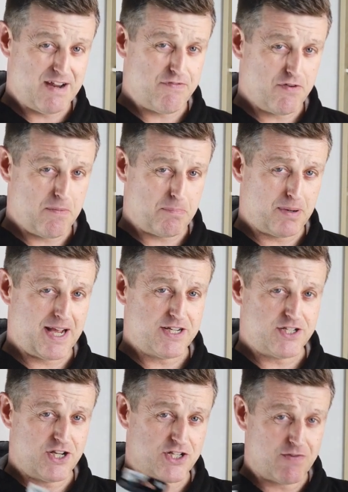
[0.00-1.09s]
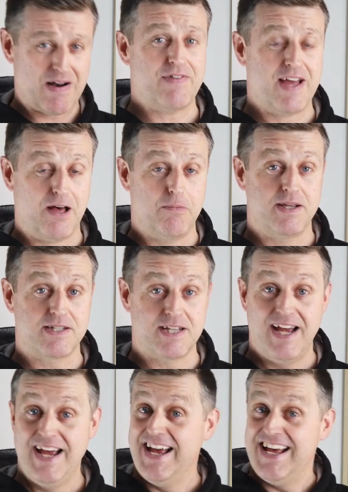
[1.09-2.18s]
different places around the helmet
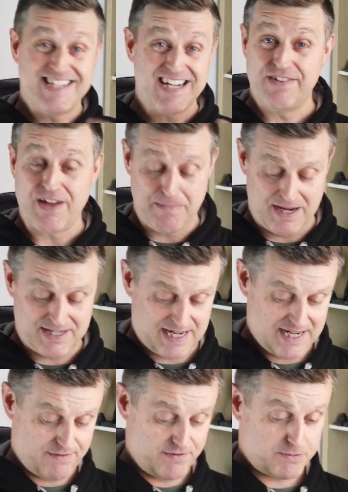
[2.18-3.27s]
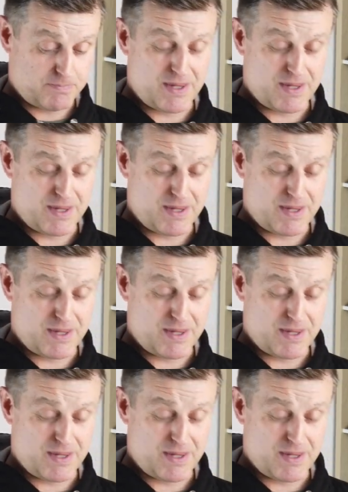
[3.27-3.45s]
and see if that makes any difference.